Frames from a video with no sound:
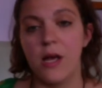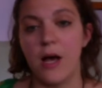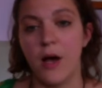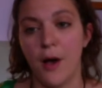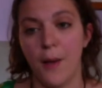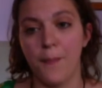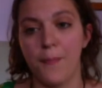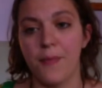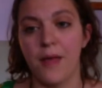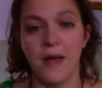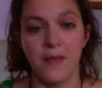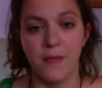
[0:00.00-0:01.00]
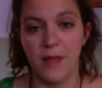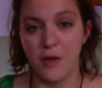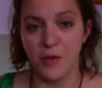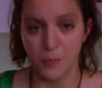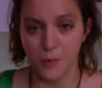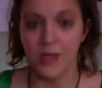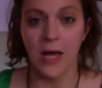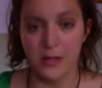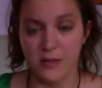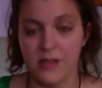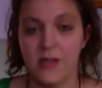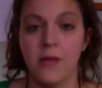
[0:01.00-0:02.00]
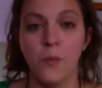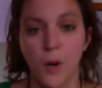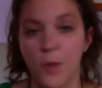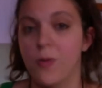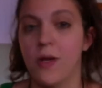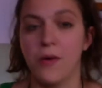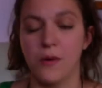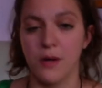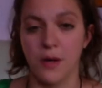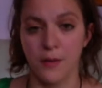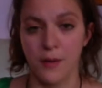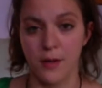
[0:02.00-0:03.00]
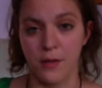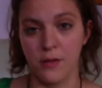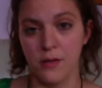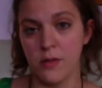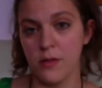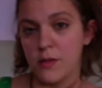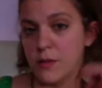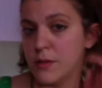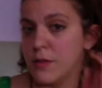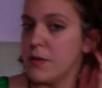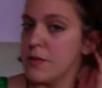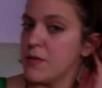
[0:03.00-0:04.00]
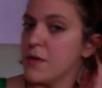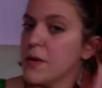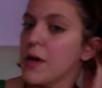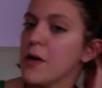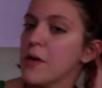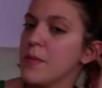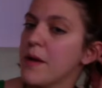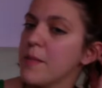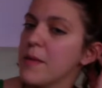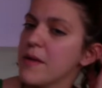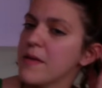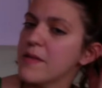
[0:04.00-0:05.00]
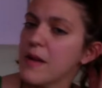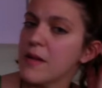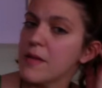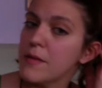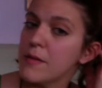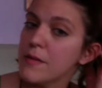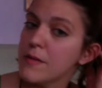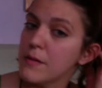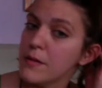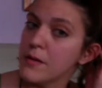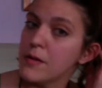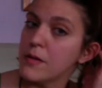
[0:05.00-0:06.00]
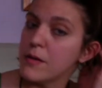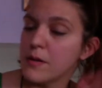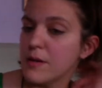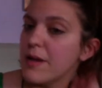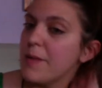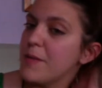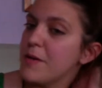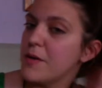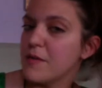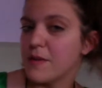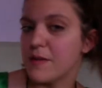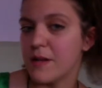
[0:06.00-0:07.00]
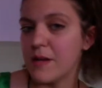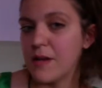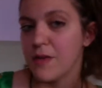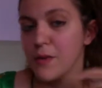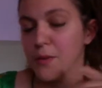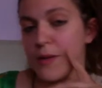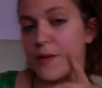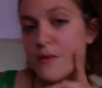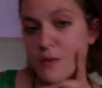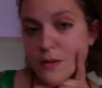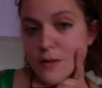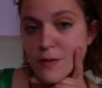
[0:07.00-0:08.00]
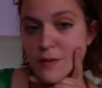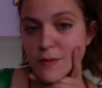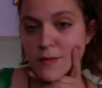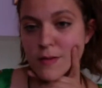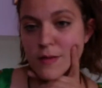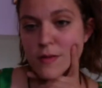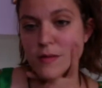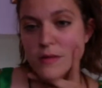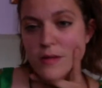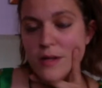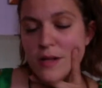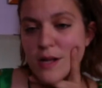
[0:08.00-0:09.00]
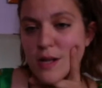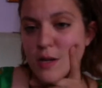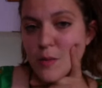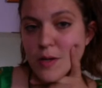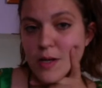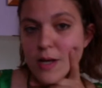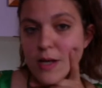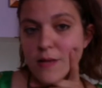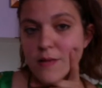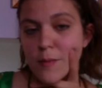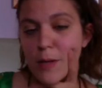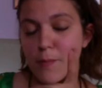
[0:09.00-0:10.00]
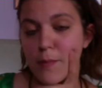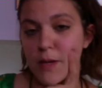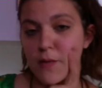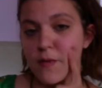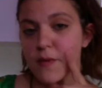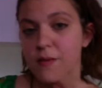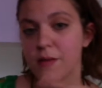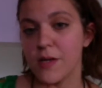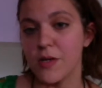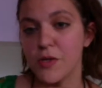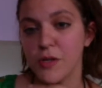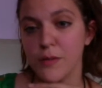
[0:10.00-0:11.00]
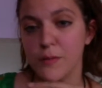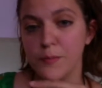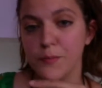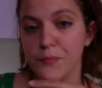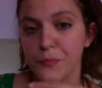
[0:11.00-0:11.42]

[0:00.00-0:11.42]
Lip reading: and then you will get it in one way or another. So I hope that makes sense. Let me know if there's any other questions anyone has about manifestation.